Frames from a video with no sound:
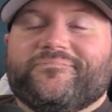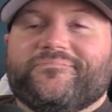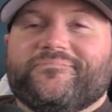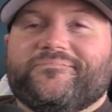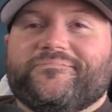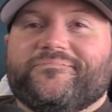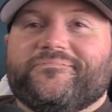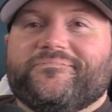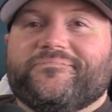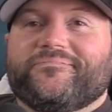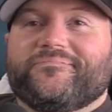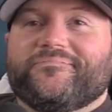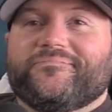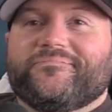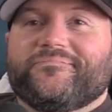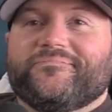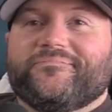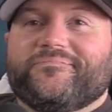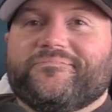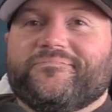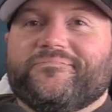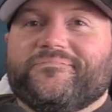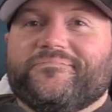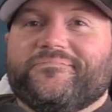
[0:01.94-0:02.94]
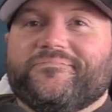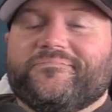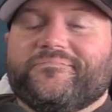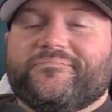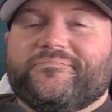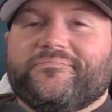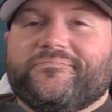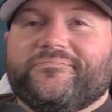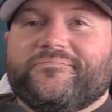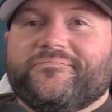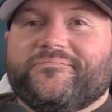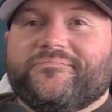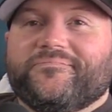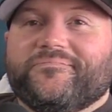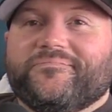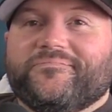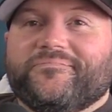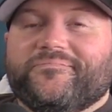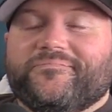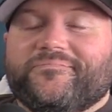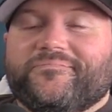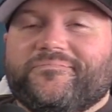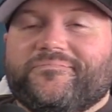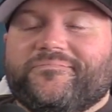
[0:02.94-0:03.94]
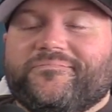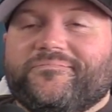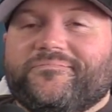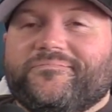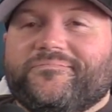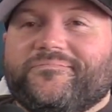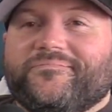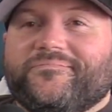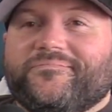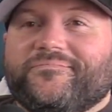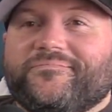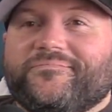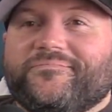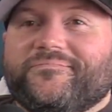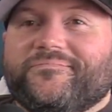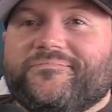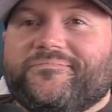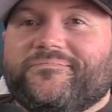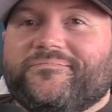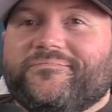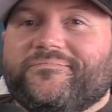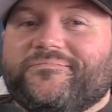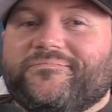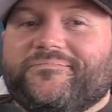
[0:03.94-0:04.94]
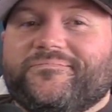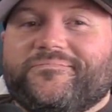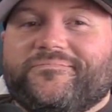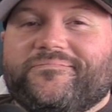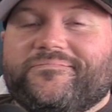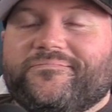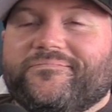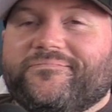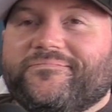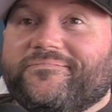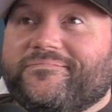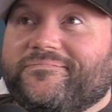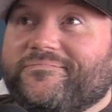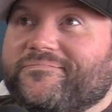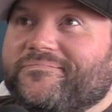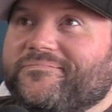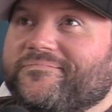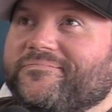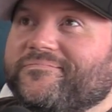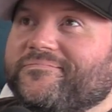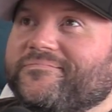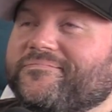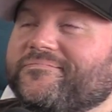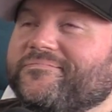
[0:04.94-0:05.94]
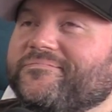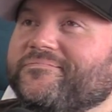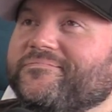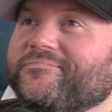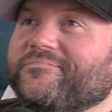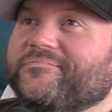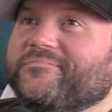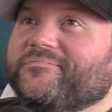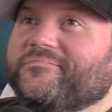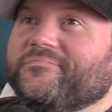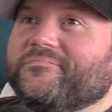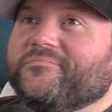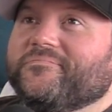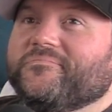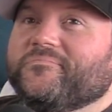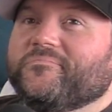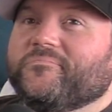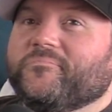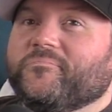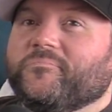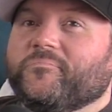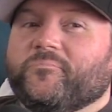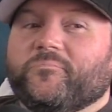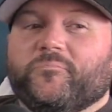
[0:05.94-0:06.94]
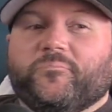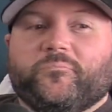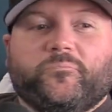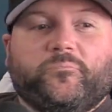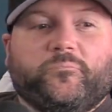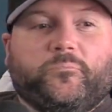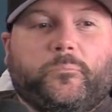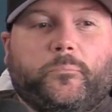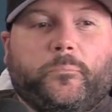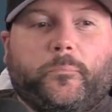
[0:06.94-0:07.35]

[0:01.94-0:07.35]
This person isn't speaking.